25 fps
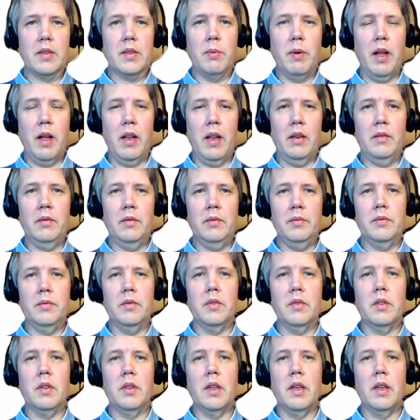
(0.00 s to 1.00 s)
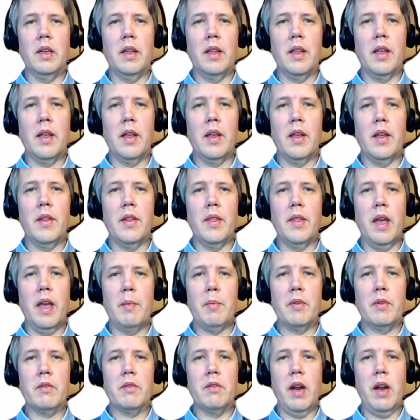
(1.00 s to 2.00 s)
well, the
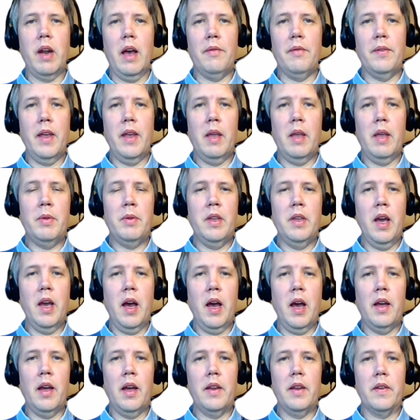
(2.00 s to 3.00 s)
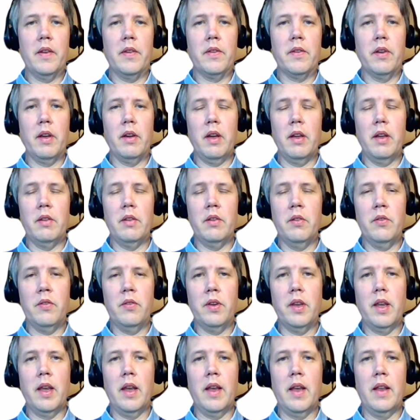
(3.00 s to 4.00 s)
MS Graph API is
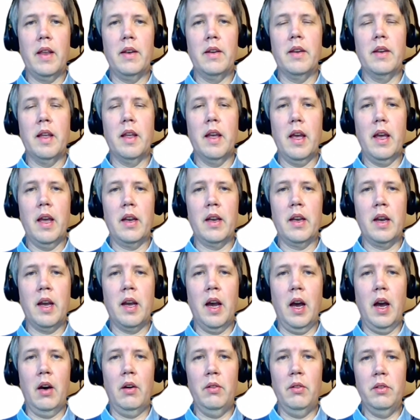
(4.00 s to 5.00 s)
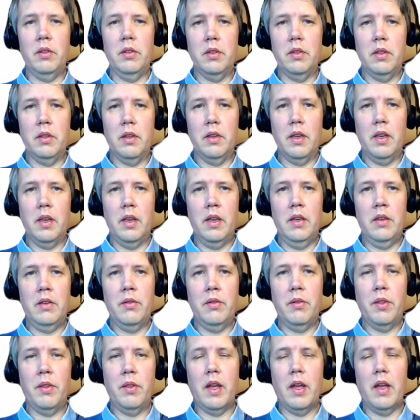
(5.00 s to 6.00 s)
using an account
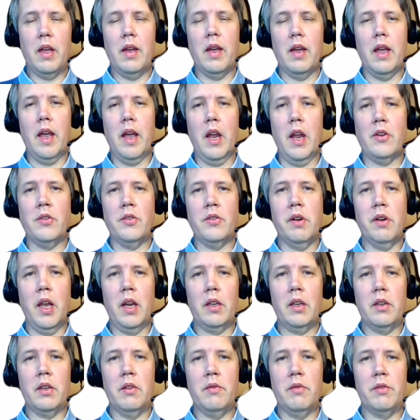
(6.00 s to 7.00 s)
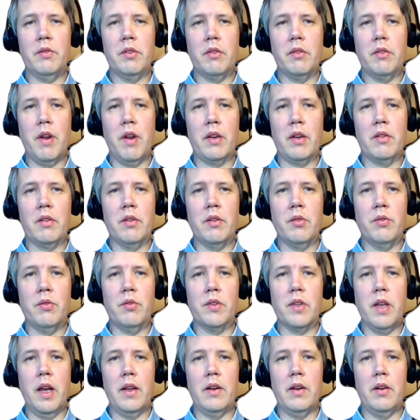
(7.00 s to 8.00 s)
into the Azure Active Directory to
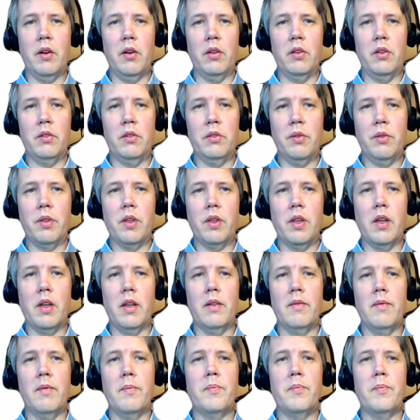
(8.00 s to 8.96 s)
sign on to the